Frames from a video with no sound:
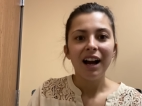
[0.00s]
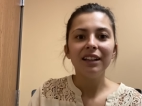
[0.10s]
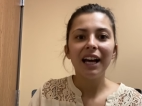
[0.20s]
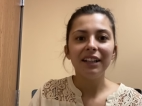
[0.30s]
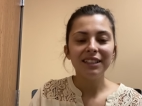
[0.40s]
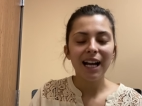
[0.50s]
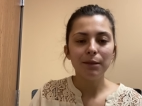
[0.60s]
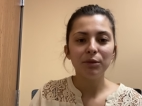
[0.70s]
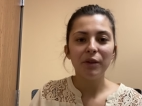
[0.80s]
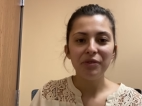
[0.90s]
A lot of
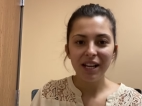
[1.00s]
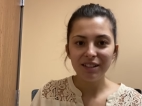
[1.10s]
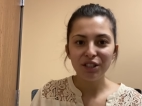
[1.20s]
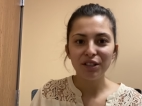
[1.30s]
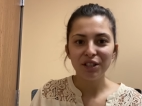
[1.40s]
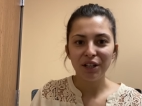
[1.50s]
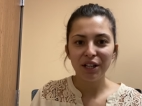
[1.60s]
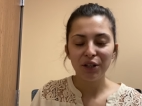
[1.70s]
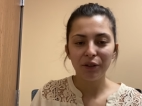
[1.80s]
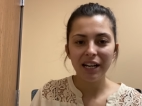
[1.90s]
times when things start
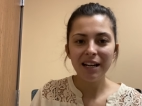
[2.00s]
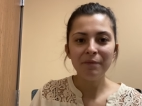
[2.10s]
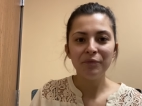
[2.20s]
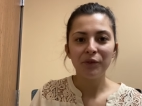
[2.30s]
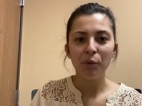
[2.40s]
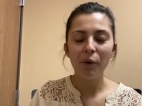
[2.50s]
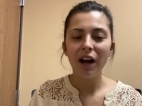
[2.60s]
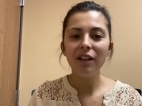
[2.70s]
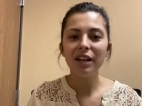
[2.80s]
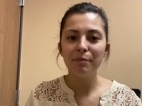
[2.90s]
turning green,
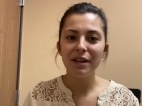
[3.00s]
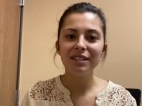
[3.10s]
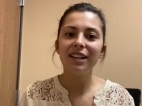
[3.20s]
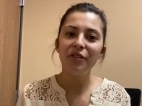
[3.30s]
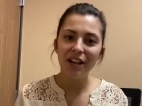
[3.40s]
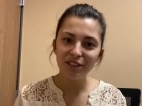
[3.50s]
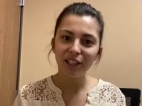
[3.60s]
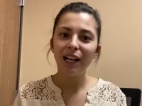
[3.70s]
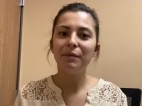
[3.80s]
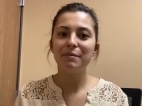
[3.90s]
well, it means that things
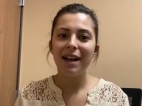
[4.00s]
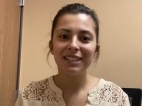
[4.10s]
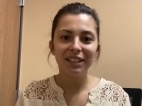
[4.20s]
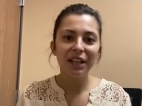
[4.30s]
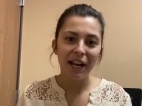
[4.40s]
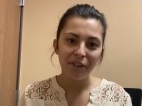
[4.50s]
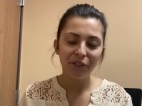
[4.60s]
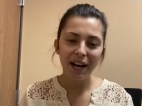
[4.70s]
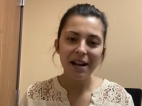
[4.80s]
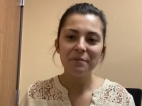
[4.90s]
are coming back to life,
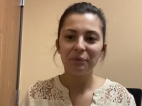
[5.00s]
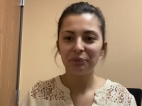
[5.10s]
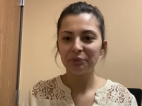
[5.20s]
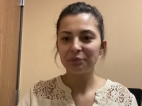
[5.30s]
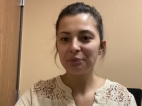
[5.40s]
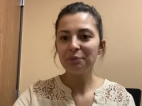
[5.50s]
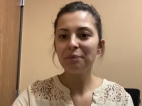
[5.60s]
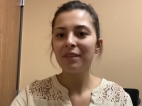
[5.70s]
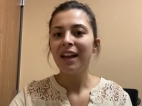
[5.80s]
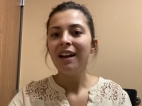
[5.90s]
right?
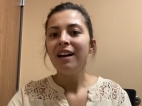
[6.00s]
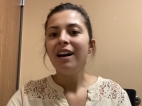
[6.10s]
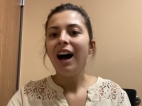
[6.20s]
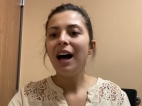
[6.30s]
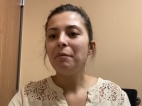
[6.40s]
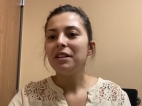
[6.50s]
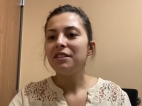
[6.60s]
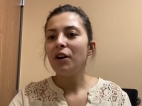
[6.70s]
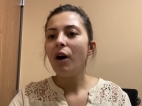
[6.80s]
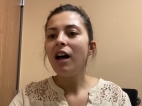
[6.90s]
Um,
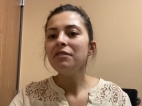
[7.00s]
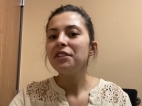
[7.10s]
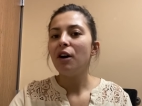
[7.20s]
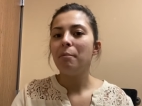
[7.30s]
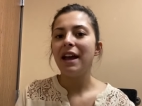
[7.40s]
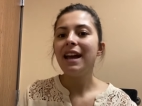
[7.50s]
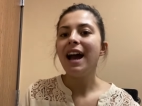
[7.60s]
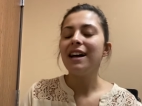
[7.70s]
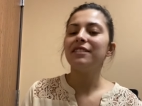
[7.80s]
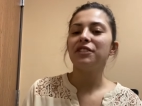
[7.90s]
so also, May
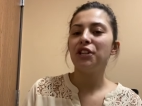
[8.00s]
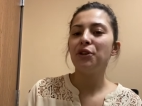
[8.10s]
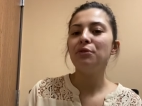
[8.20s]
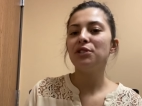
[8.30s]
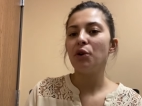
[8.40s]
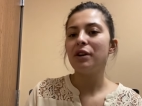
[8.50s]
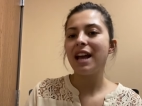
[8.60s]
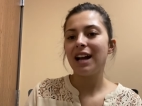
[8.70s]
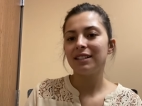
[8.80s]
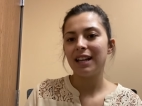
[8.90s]
has two
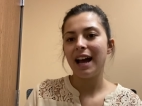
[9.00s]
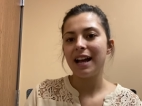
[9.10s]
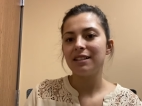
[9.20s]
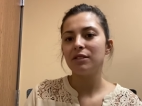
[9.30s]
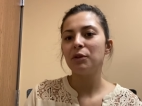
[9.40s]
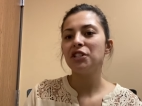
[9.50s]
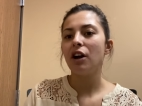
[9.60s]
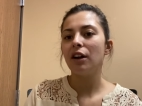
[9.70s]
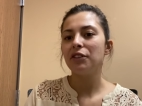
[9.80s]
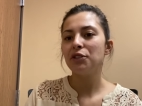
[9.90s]
zodiac signs, which
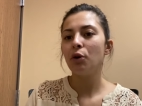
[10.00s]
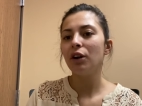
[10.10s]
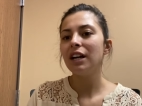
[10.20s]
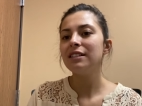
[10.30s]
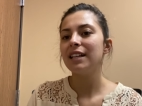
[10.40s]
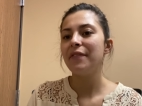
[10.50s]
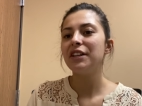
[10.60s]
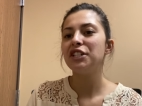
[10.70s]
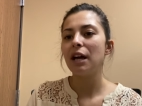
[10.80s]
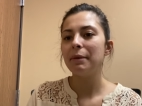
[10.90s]
are the Taurus and
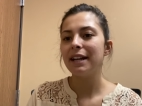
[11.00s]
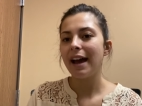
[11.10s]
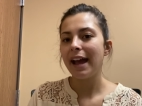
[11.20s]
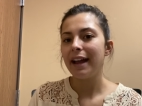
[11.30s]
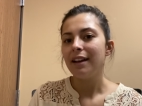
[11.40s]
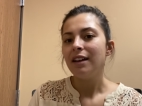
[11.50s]
the Gemini.